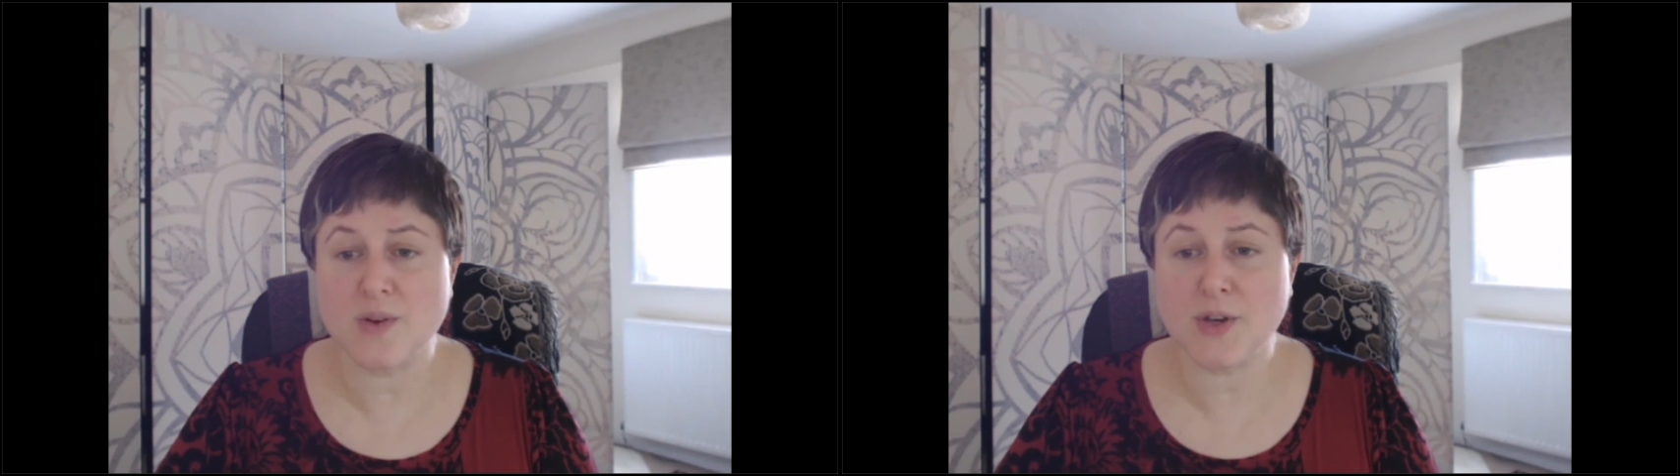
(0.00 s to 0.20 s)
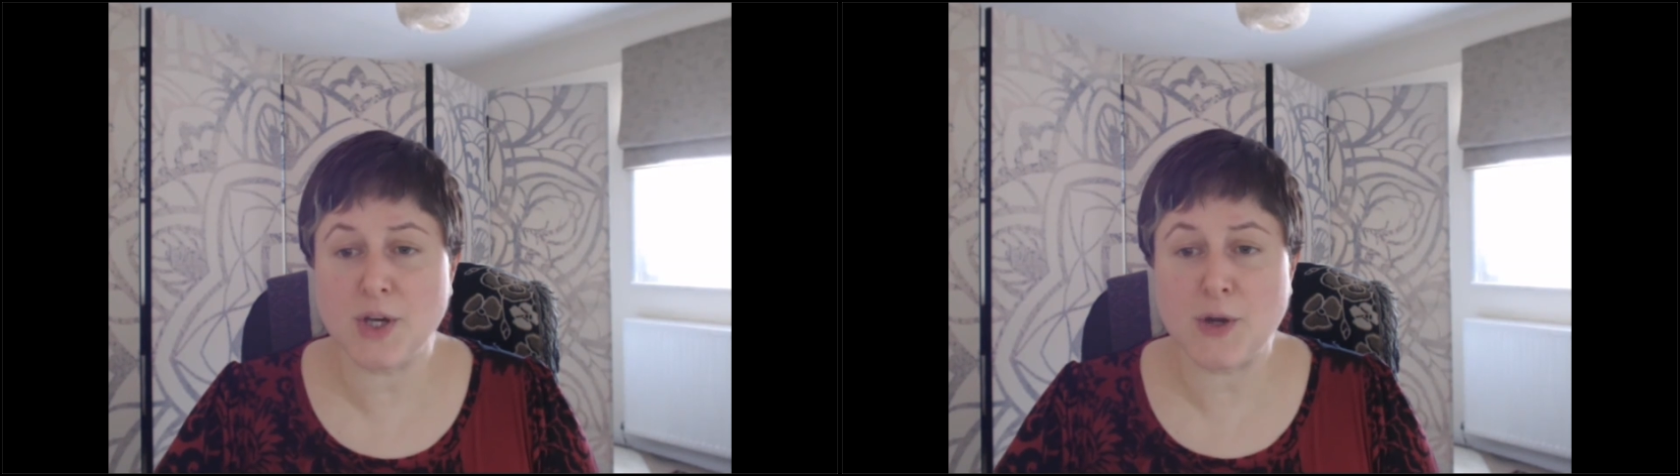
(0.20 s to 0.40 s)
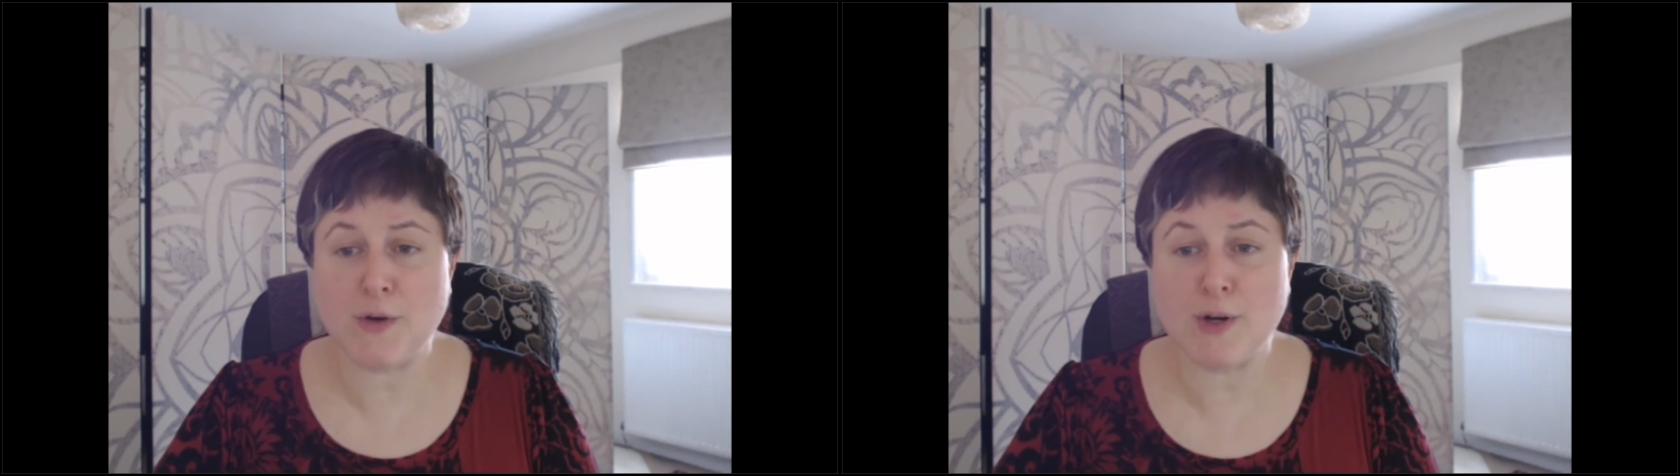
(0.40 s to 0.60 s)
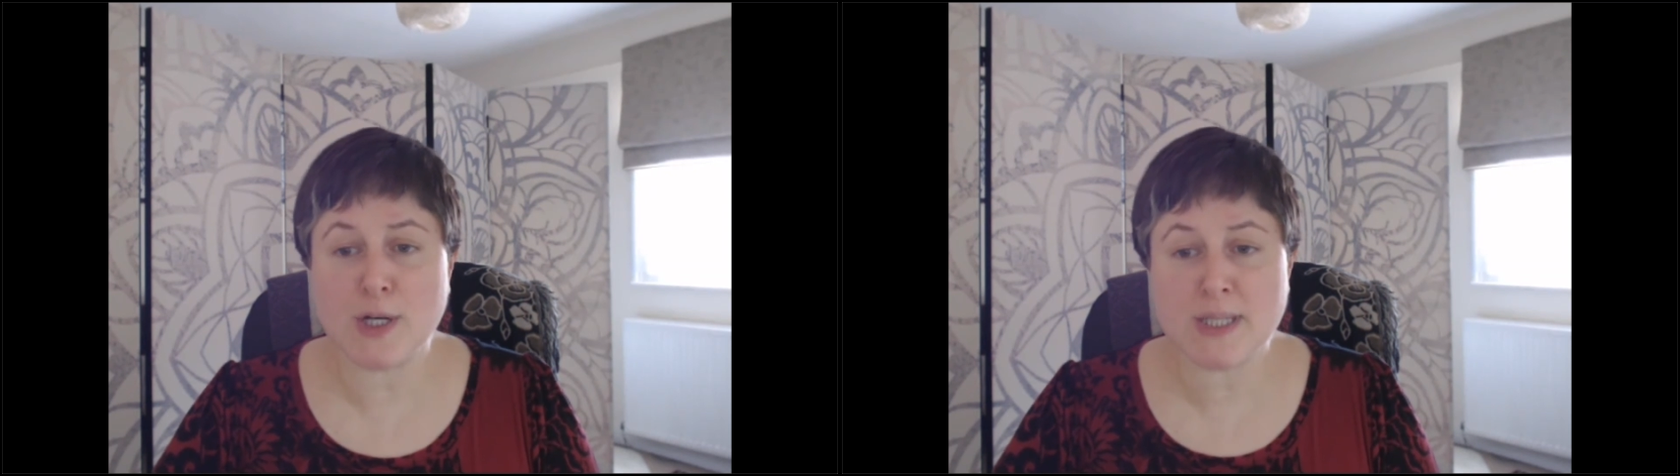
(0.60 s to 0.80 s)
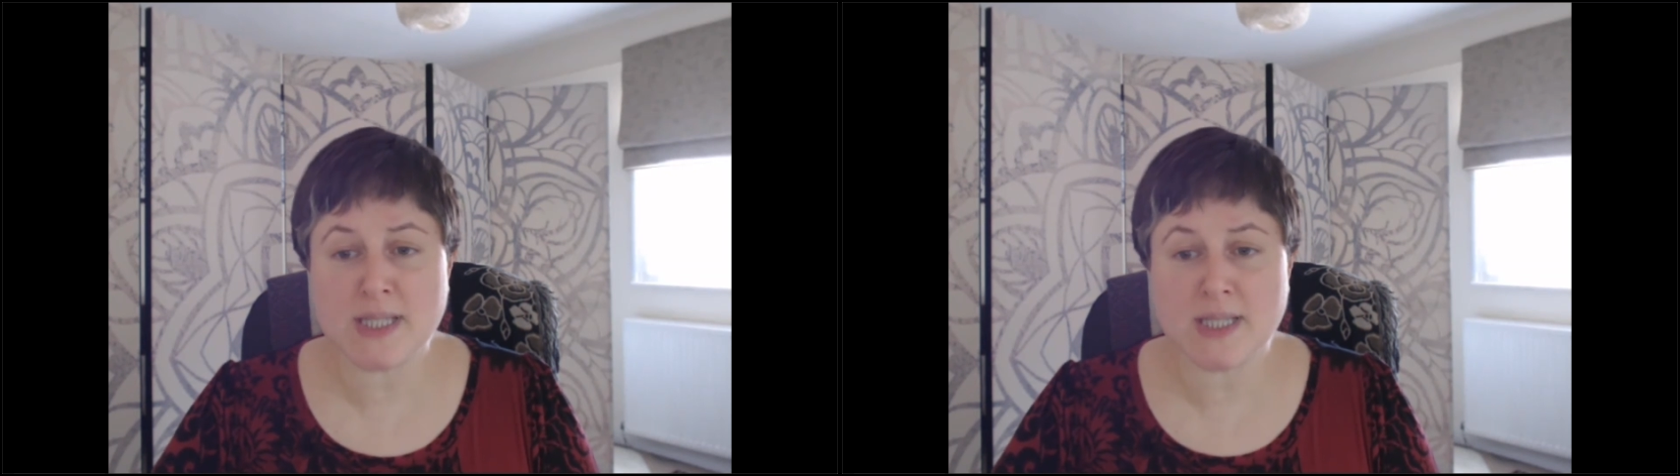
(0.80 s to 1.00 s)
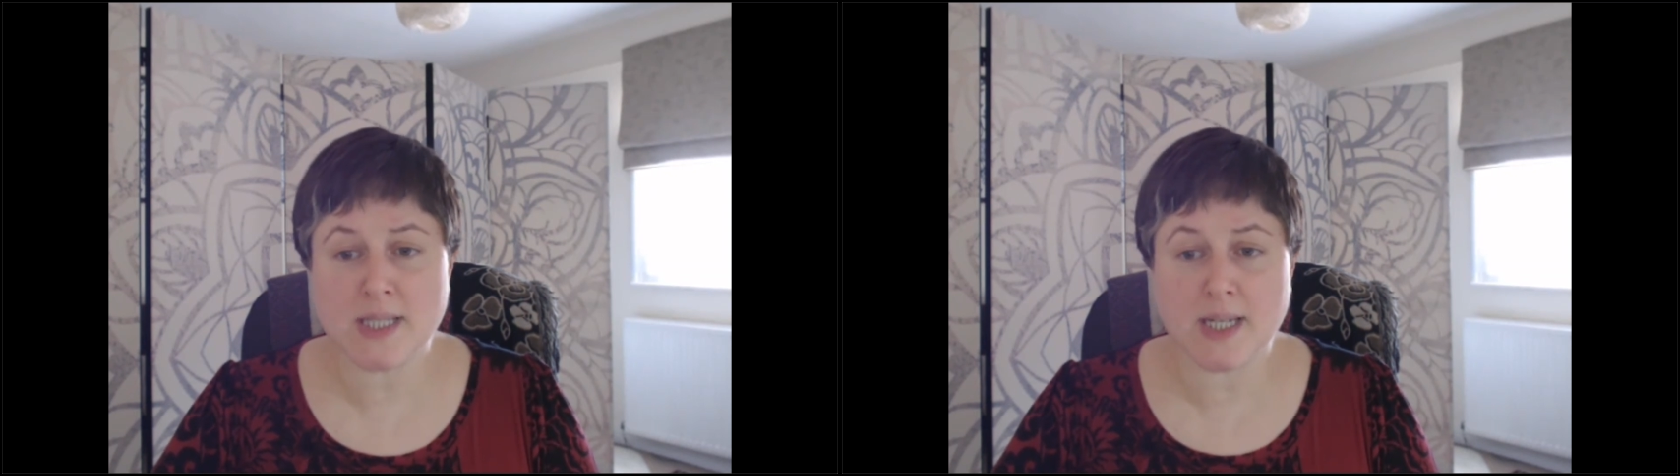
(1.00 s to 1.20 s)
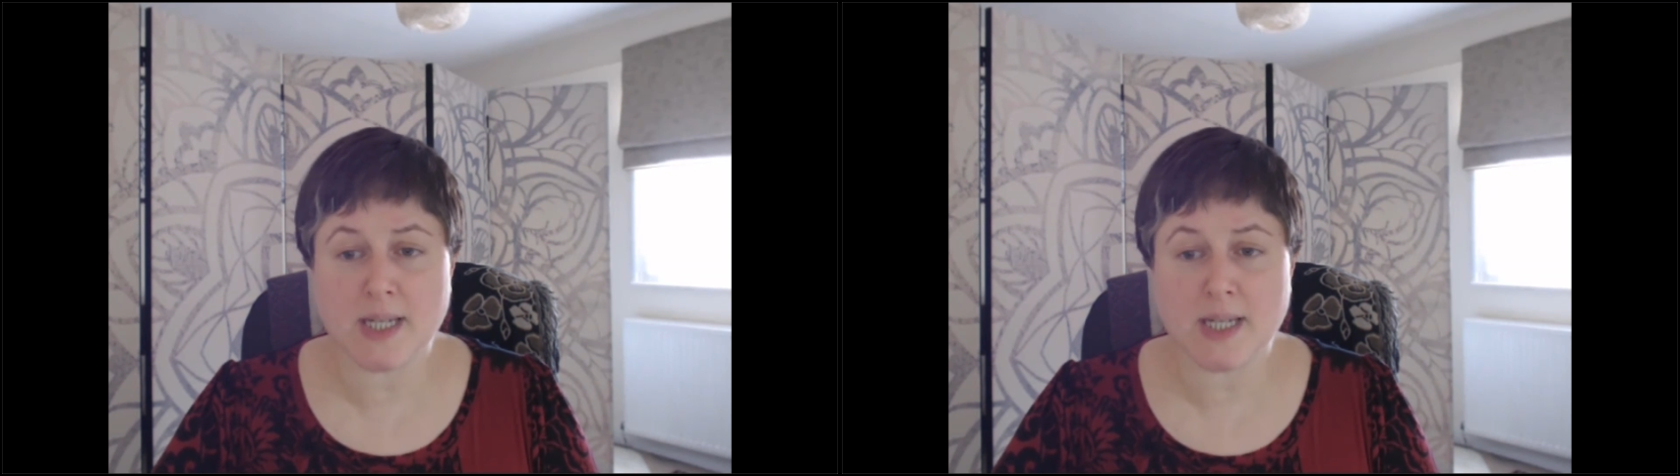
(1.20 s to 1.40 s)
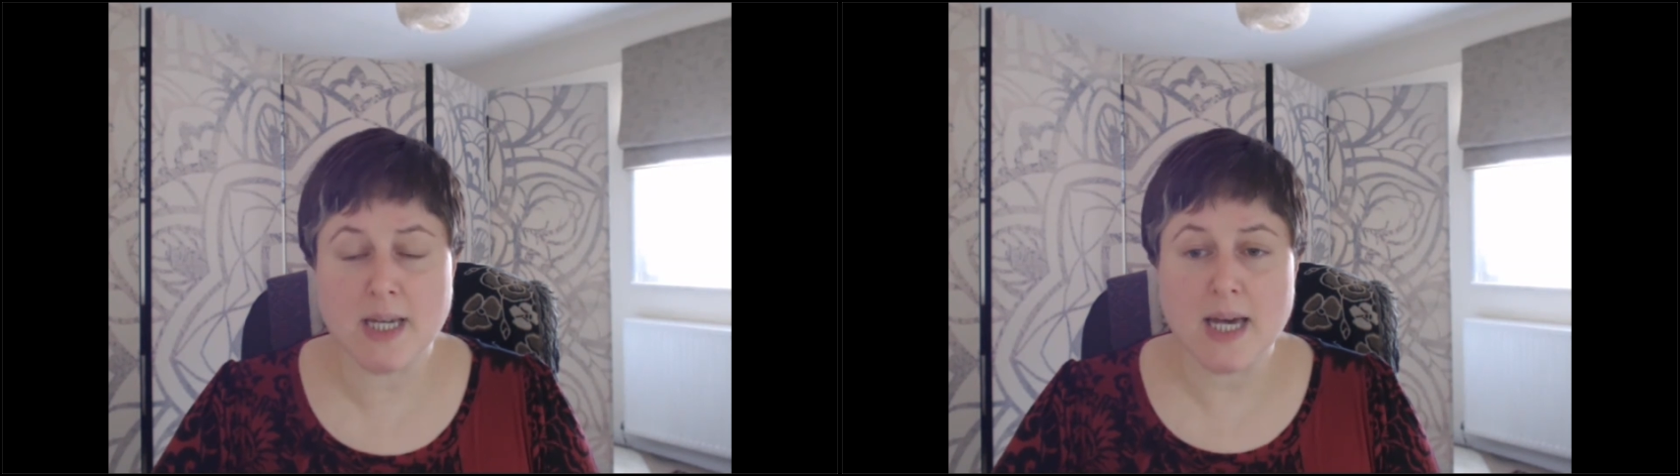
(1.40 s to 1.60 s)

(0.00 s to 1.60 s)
with curiosity